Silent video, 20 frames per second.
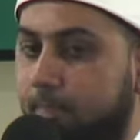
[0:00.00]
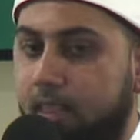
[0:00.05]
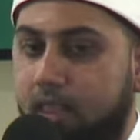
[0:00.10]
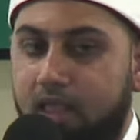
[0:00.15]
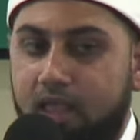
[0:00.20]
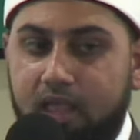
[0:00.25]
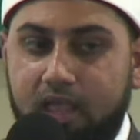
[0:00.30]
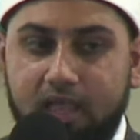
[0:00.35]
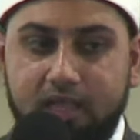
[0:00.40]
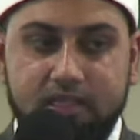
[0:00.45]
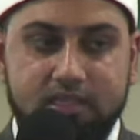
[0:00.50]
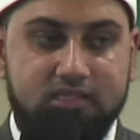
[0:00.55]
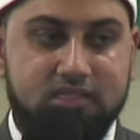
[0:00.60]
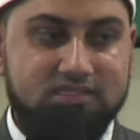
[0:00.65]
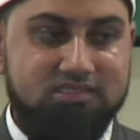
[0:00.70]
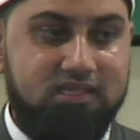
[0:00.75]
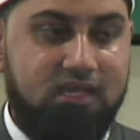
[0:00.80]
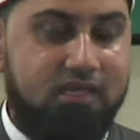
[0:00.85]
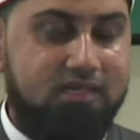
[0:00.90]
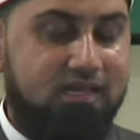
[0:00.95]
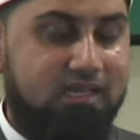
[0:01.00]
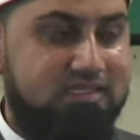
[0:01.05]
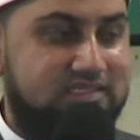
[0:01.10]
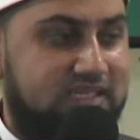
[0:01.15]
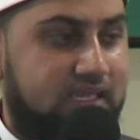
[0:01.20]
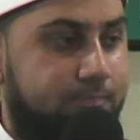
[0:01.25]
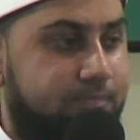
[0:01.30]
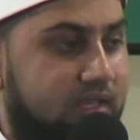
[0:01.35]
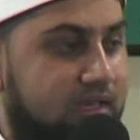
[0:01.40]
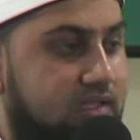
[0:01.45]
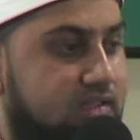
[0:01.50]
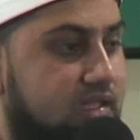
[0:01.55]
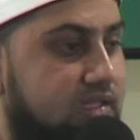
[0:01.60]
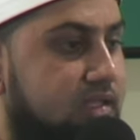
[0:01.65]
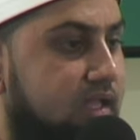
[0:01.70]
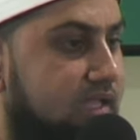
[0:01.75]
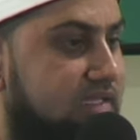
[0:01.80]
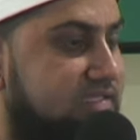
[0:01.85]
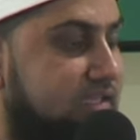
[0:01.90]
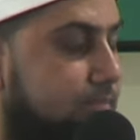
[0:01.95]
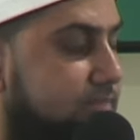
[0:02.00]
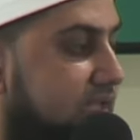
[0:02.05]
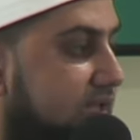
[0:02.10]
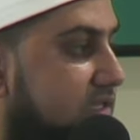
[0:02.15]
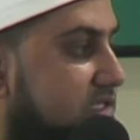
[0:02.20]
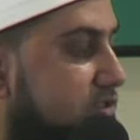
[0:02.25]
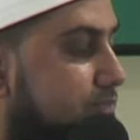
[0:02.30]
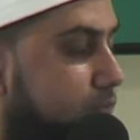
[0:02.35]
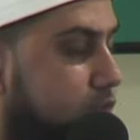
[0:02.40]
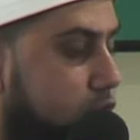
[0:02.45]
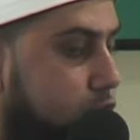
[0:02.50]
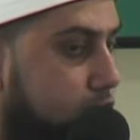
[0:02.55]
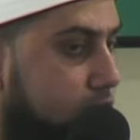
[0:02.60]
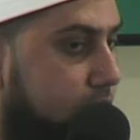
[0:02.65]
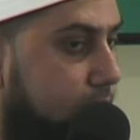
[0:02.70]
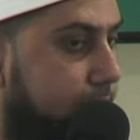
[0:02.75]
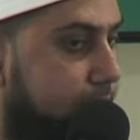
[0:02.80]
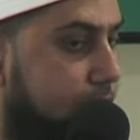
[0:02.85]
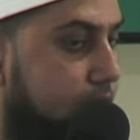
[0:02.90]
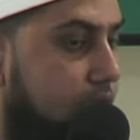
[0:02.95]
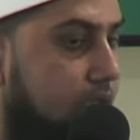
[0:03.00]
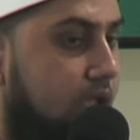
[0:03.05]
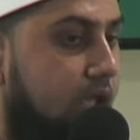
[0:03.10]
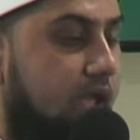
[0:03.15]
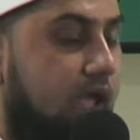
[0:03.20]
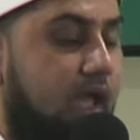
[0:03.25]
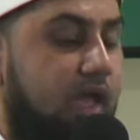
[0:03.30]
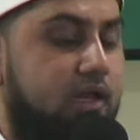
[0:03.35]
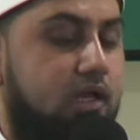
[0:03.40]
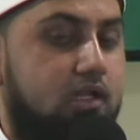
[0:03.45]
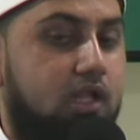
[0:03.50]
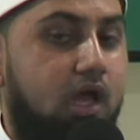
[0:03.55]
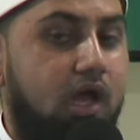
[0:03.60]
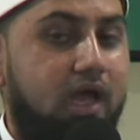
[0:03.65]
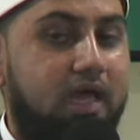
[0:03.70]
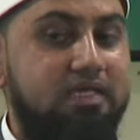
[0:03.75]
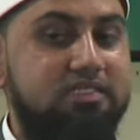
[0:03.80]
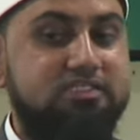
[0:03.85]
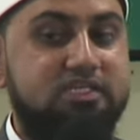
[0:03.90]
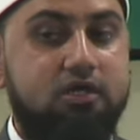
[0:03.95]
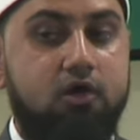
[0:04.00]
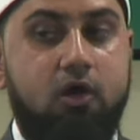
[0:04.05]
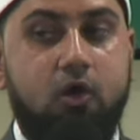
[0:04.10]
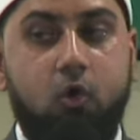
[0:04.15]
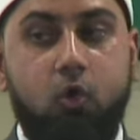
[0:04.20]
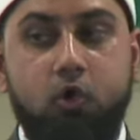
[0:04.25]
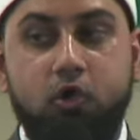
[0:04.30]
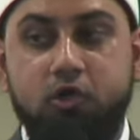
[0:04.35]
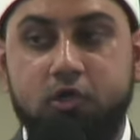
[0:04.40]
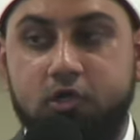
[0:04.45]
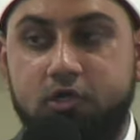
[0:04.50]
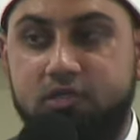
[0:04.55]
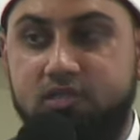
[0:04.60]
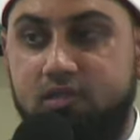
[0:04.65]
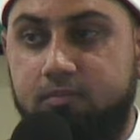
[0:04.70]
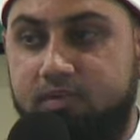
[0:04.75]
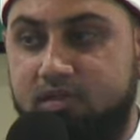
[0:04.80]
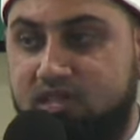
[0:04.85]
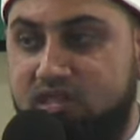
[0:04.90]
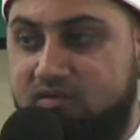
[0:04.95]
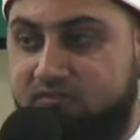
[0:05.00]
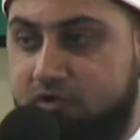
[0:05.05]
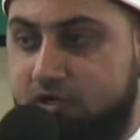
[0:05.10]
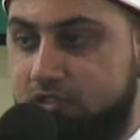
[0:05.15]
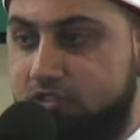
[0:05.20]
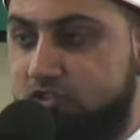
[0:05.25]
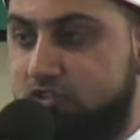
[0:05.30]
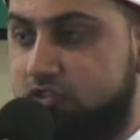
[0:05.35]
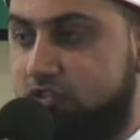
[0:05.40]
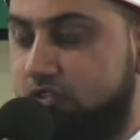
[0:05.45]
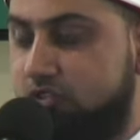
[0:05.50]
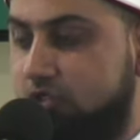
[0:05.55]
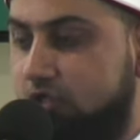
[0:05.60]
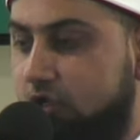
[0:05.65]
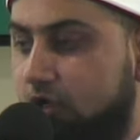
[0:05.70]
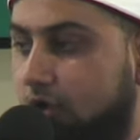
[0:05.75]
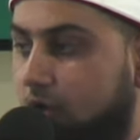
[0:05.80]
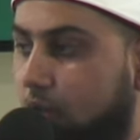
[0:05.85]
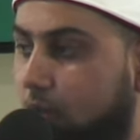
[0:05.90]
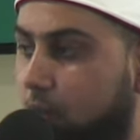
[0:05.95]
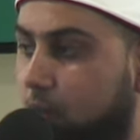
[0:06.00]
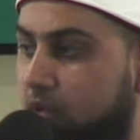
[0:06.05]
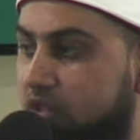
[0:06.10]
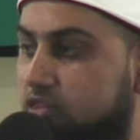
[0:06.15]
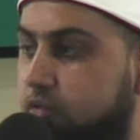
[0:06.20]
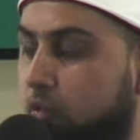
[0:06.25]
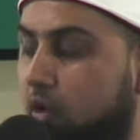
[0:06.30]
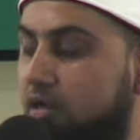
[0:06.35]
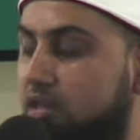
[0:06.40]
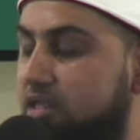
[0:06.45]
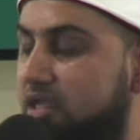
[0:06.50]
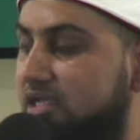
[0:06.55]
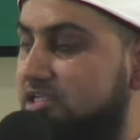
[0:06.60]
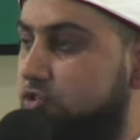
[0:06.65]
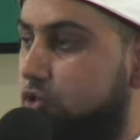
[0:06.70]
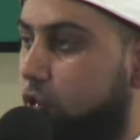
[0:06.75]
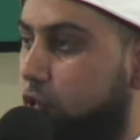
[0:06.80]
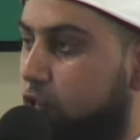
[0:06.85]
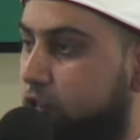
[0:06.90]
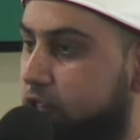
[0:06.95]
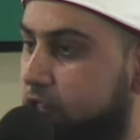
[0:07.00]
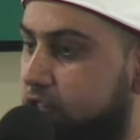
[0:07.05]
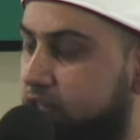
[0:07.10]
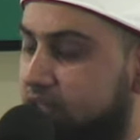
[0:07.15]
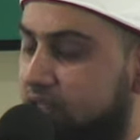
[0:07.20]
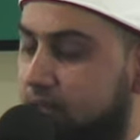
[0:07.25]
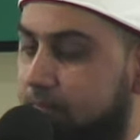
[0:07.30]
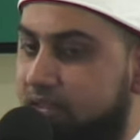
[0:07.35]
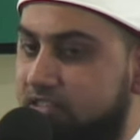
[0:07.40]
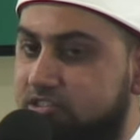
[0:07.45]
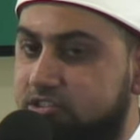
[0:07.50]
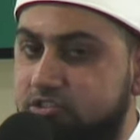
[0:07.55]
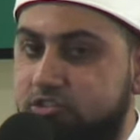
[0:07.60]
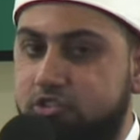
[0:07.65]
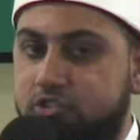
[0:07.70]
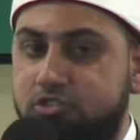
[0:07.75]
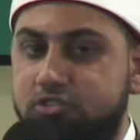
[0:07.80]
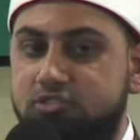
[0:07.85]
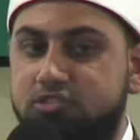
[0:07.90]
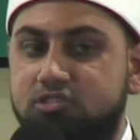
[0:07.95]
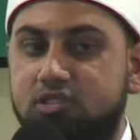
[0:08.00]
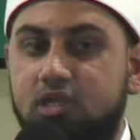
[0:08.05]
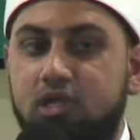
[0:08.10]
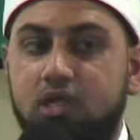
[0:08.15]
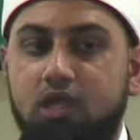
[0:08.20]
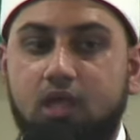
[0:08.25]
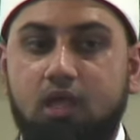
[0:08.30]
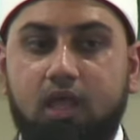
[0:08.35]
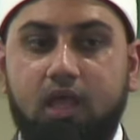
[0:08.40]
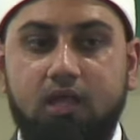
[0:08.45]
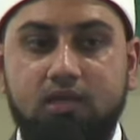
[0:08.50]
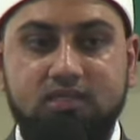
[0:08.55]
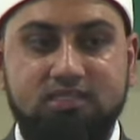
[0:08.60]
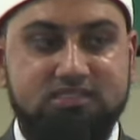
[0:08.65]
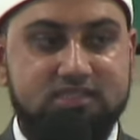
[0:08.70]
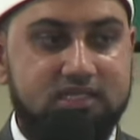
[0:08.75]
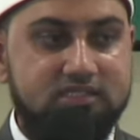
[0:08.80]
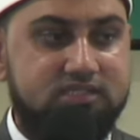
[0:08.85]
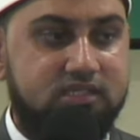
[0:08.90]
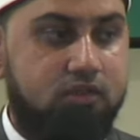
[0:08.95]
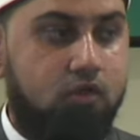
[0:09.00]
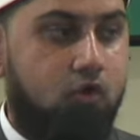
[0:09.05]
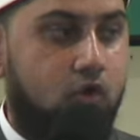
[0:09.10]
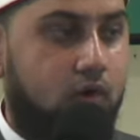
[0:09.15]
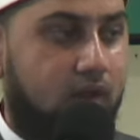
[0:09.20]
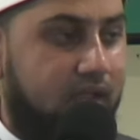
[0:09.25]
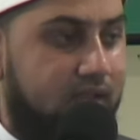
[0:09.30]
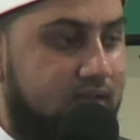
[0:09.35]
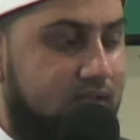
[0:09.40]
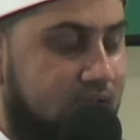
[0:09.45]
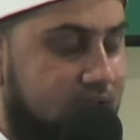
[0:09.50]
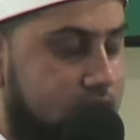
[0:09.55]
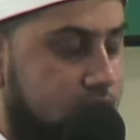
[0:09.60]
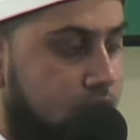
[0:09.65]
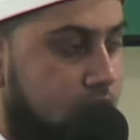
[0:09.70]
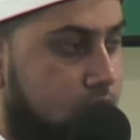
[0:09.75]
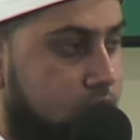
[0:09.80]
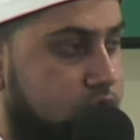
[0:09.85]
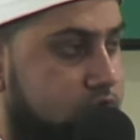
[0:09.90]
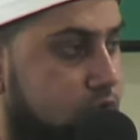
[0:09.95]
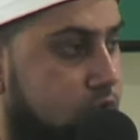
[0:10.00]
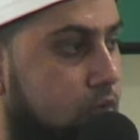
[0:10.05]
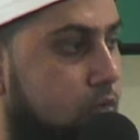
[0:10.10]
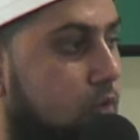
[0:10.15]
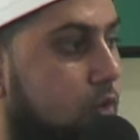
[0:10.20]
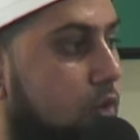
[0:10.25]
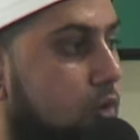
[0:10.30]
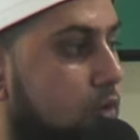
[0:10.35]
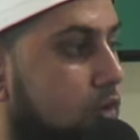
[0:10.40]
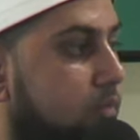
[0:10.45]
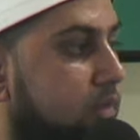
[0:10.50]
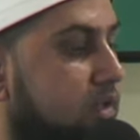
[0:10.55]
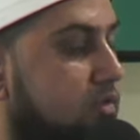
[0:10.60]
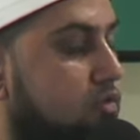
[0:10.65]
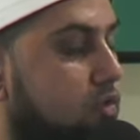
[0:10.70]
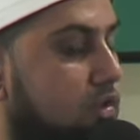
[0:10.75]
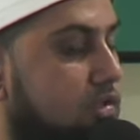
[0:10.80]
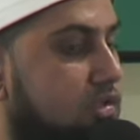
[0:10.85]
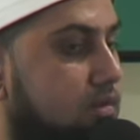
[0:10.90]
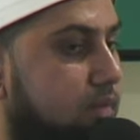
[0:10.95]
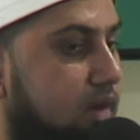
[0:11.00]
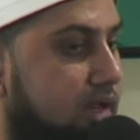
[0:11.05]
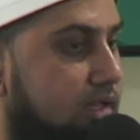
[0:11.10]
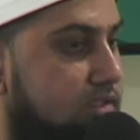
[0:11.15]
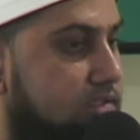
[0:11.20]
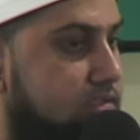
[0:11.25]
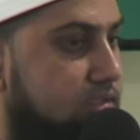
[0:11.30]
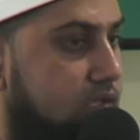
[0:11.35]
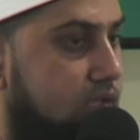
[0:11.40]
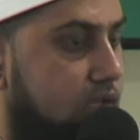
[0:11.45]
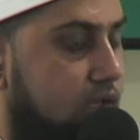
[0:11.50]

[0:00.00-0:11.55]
and He does not accept anything except that is pure. And Allah has ordered the believers with what He has ordered the messengers. And He says in the Quran, Ya ayyuha rusulu kulu min tayyibat